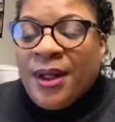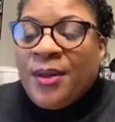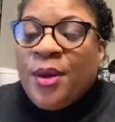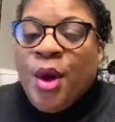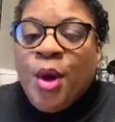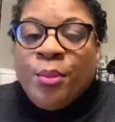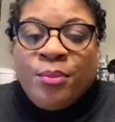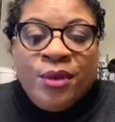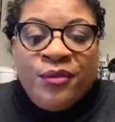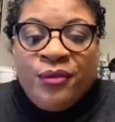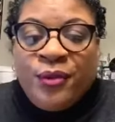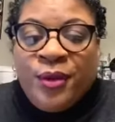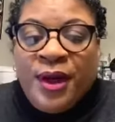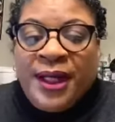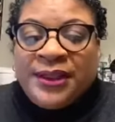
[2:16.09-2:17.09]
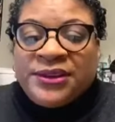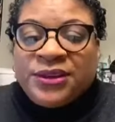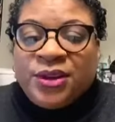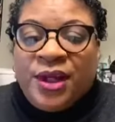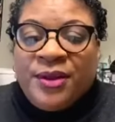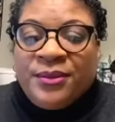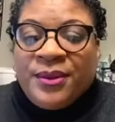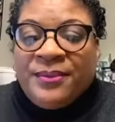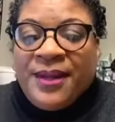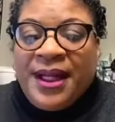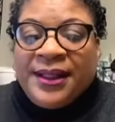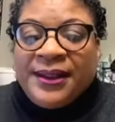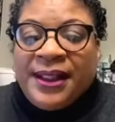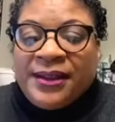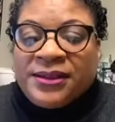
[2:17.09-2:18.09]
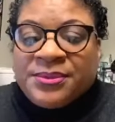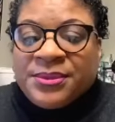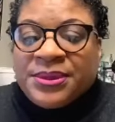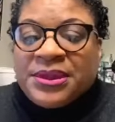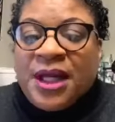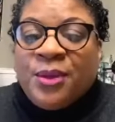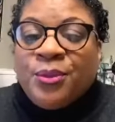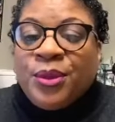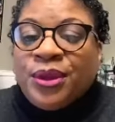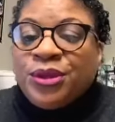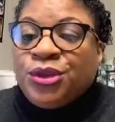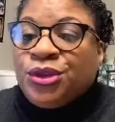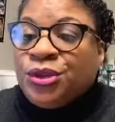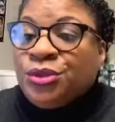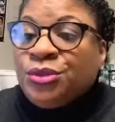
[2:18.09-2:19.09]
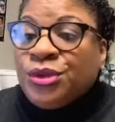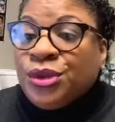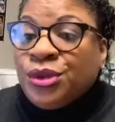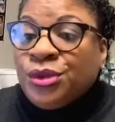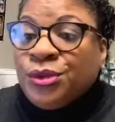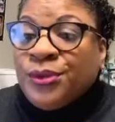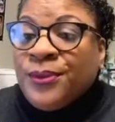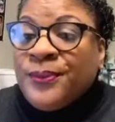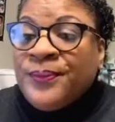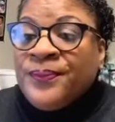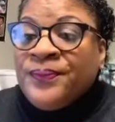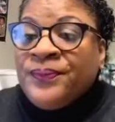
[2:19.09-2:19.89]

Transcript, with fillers: But before I start with my announcements, I want you to